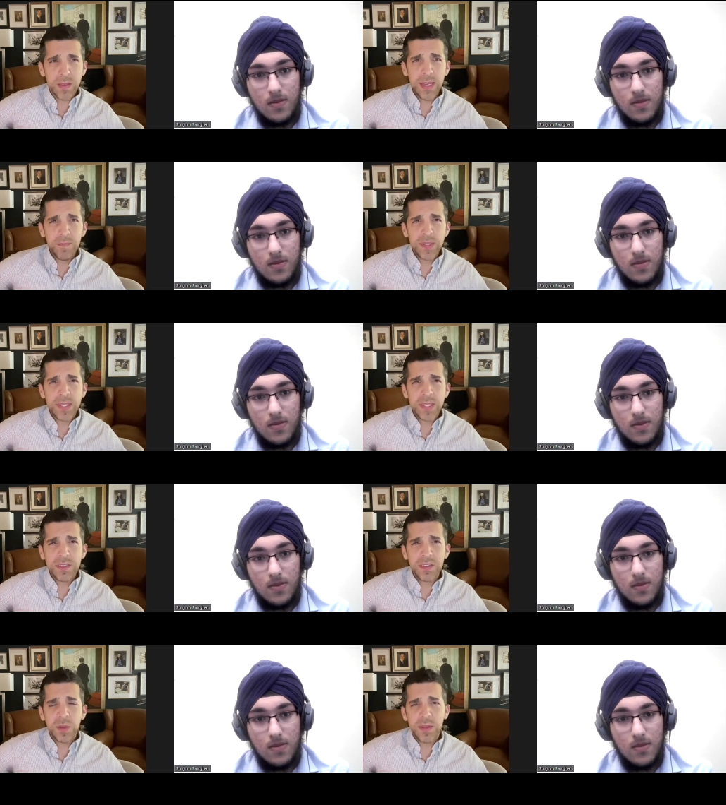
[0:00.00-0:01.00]
Speaker 1: they
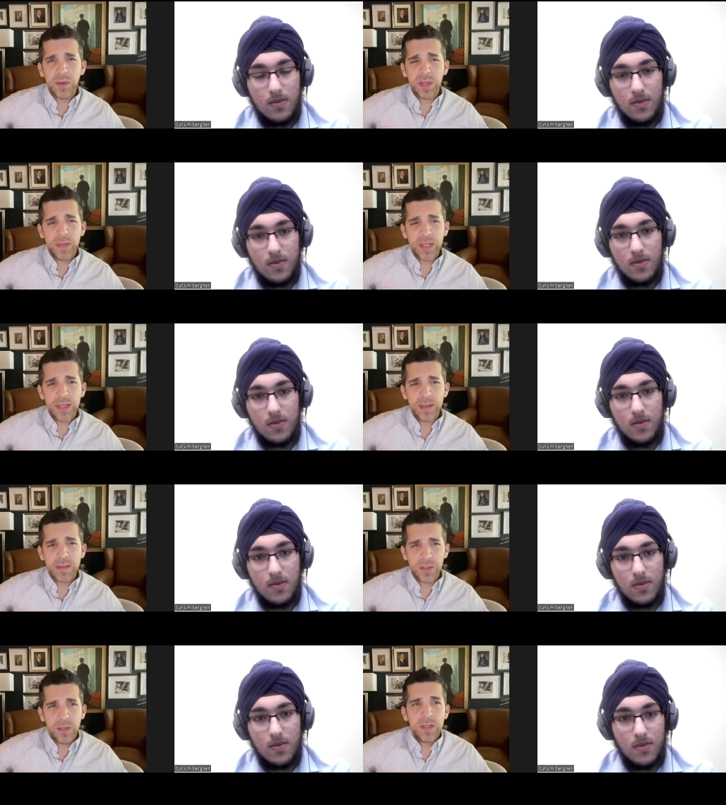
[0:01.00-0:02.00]
potential 23andMe
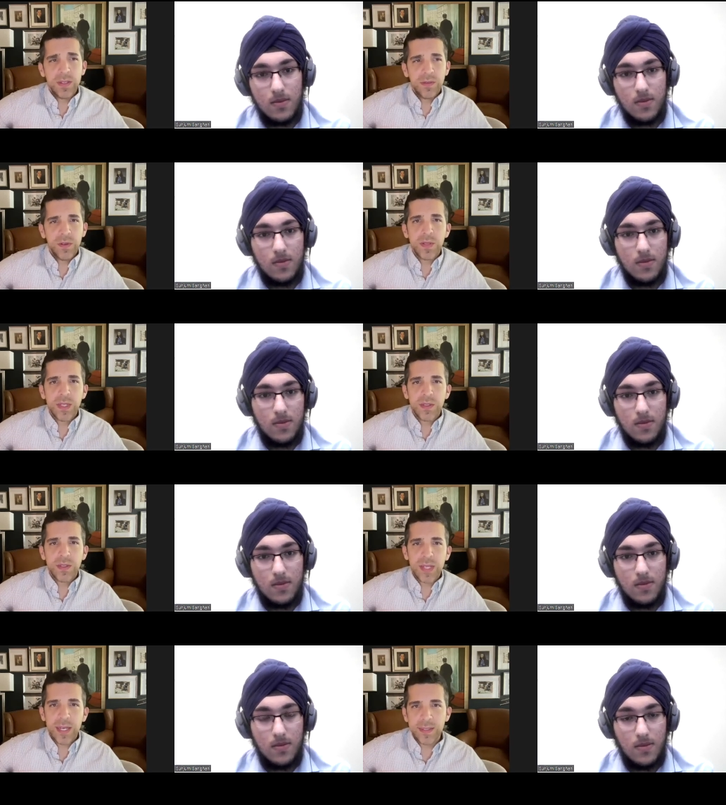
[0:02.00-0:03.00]
could certainly
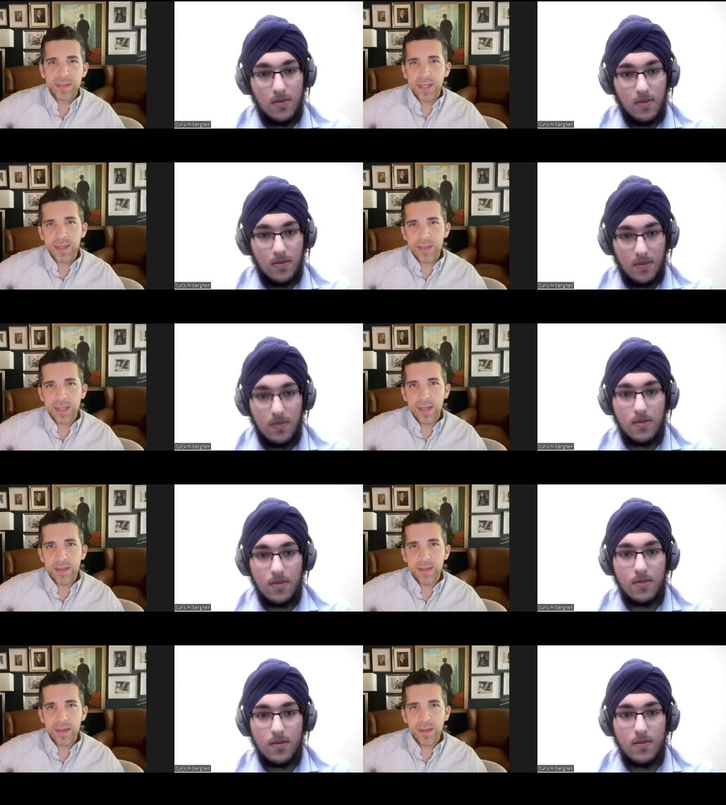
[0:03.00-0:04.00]
do that because they could
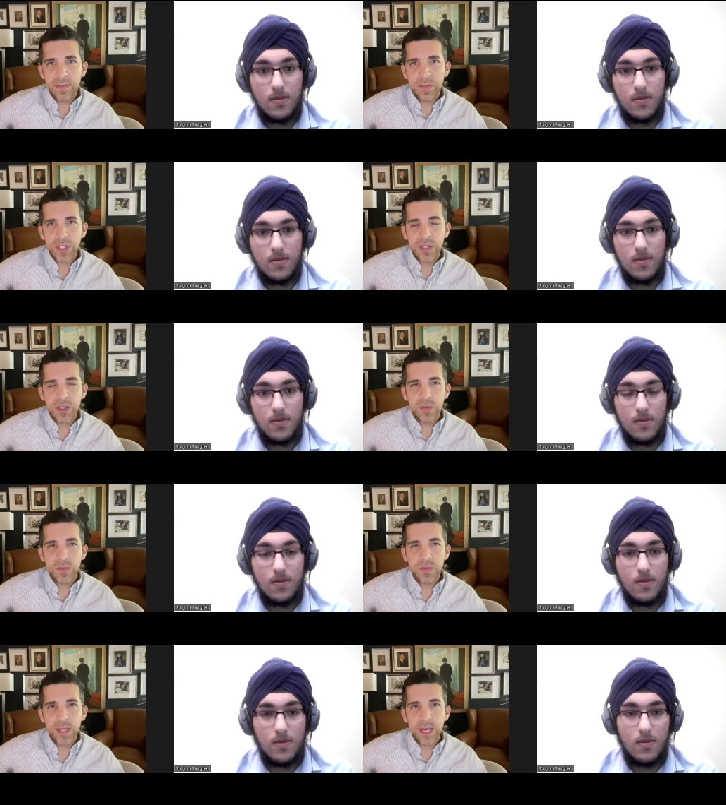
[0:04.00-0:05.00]
get um, genomes,
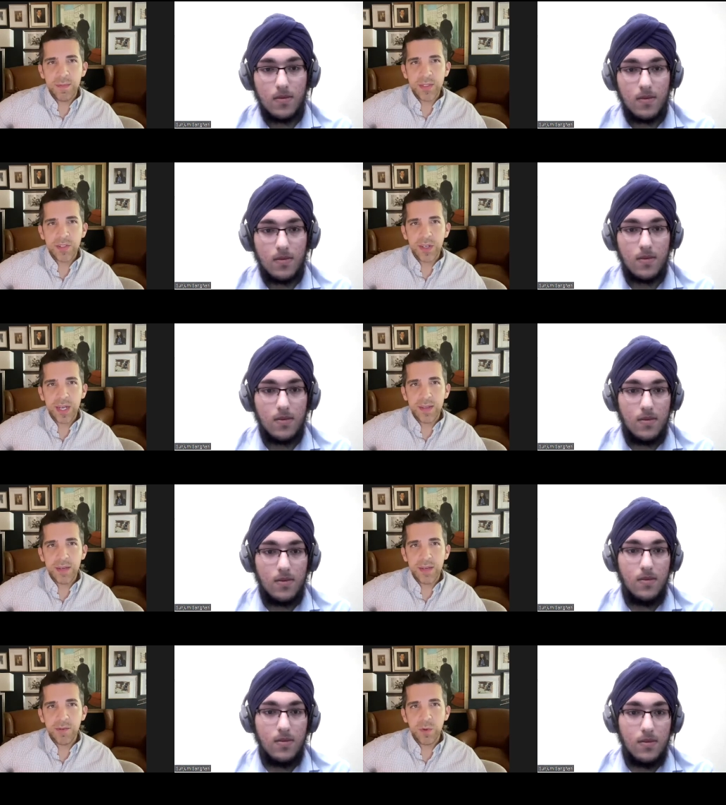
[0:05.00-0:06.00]
but I'm not sure how
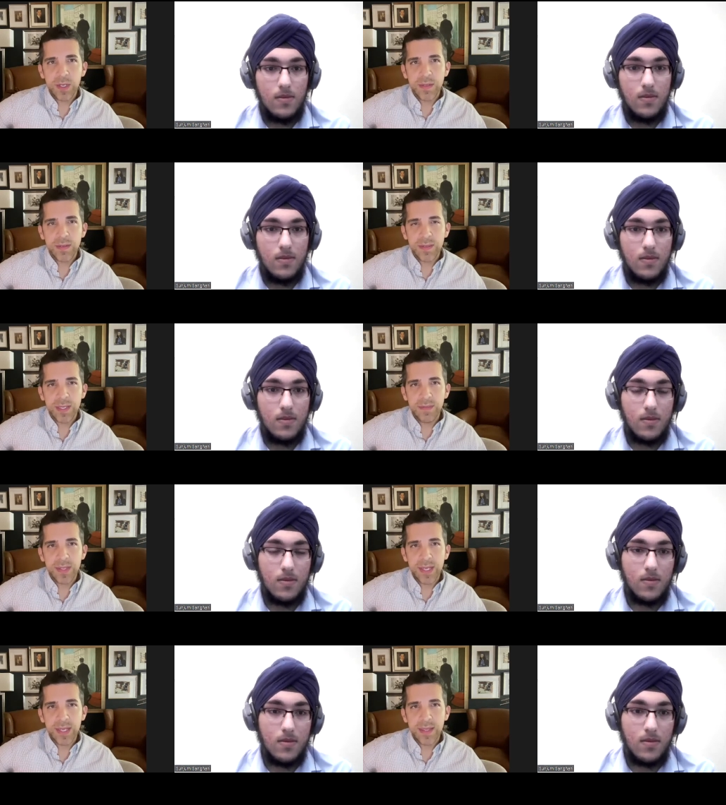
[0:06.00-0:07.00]
that would work because
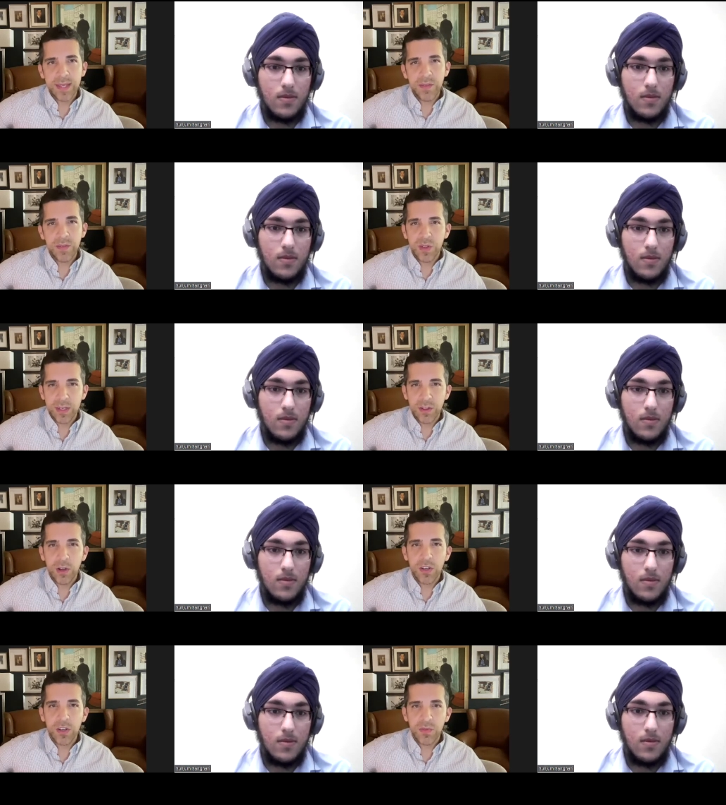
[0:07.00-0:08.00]
given that they use like
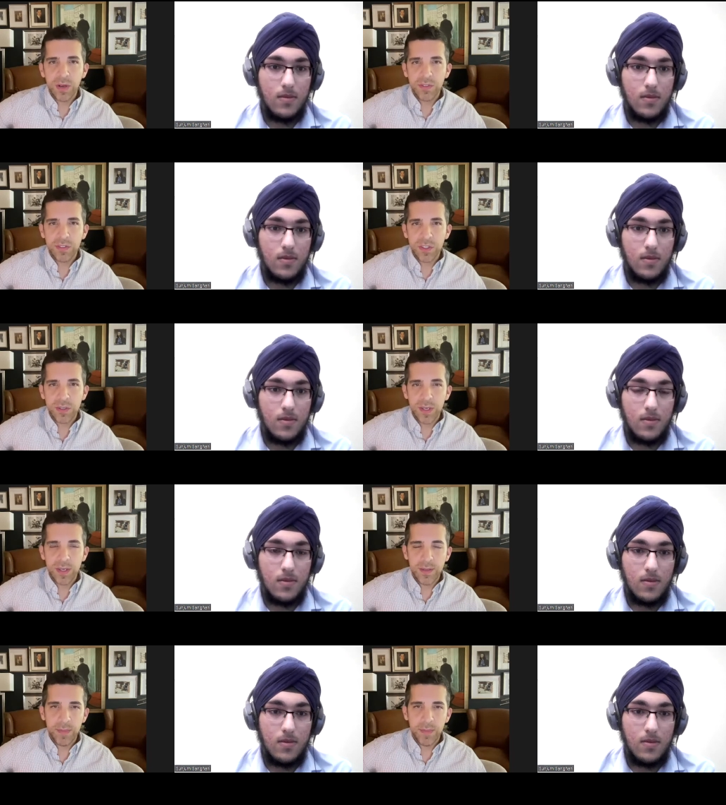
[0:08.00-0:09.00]
large reference
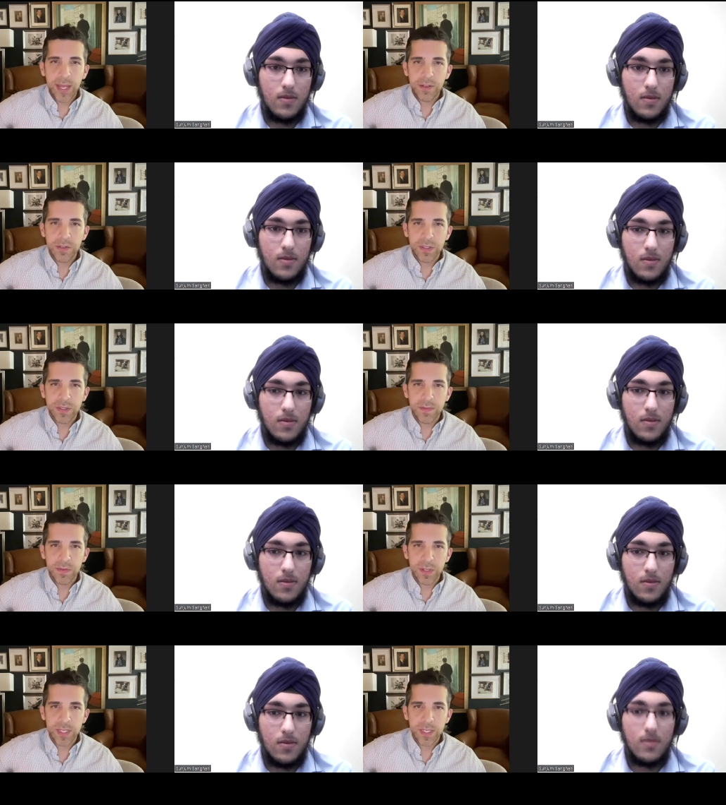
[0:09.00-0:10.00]
um, panels
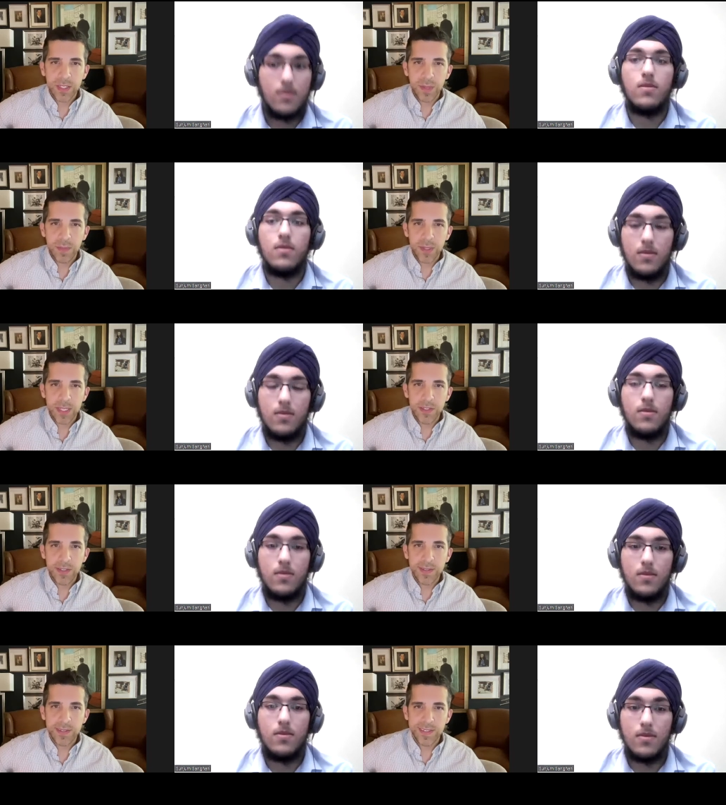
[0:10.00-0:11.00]
for each mm-hmm.
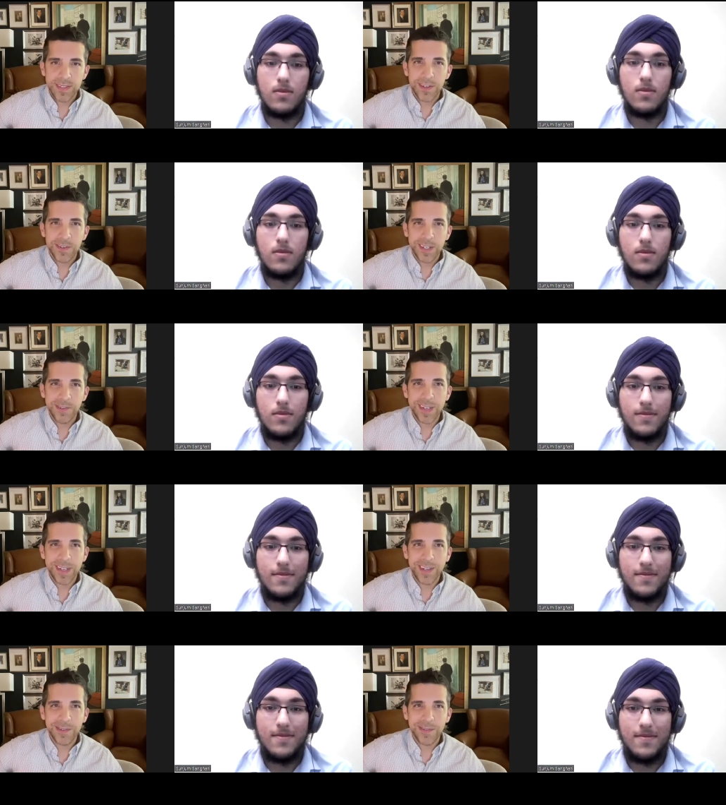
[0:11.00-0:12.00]
population. Mm So like right
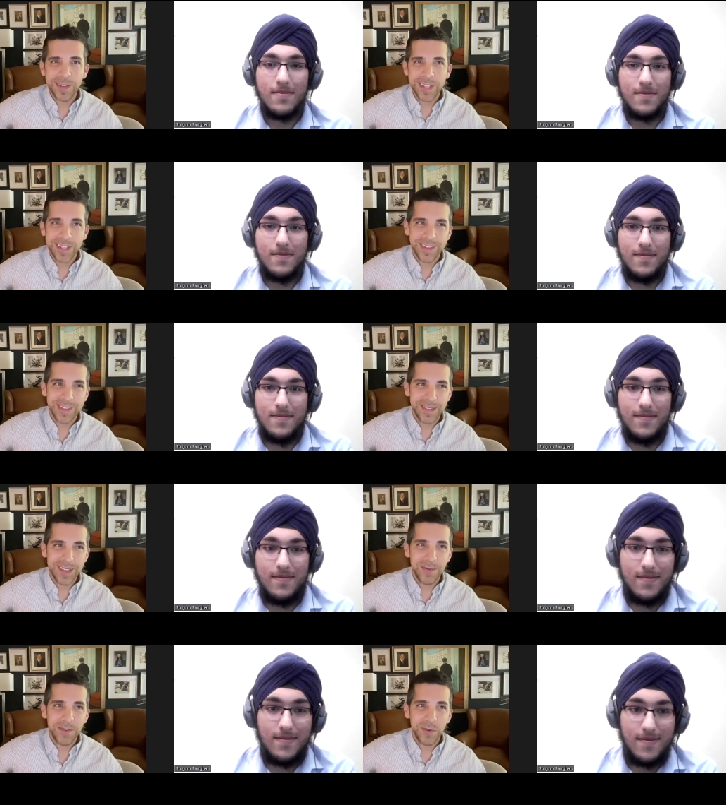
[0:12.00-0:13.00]
now, if like
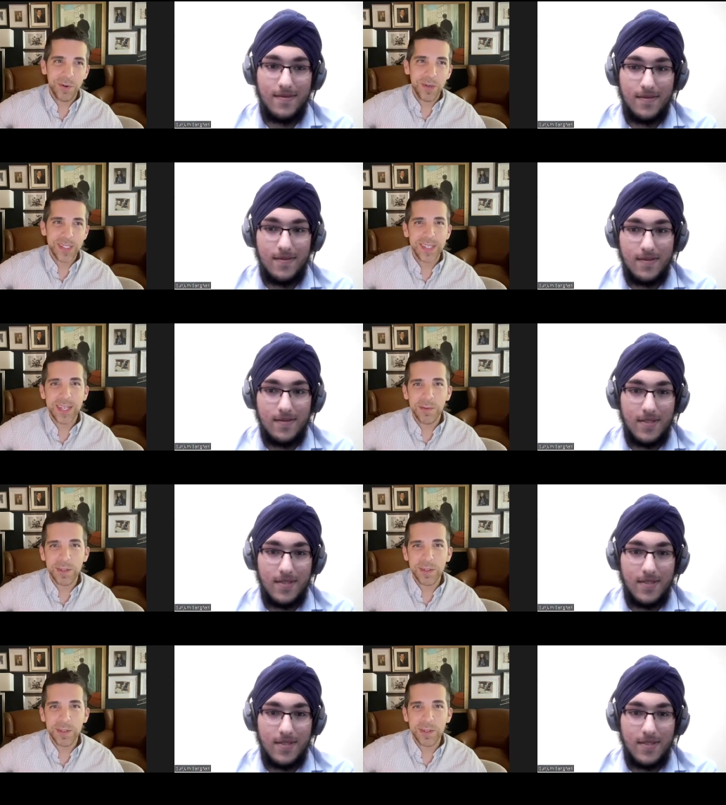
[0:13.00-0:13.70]
say for one site,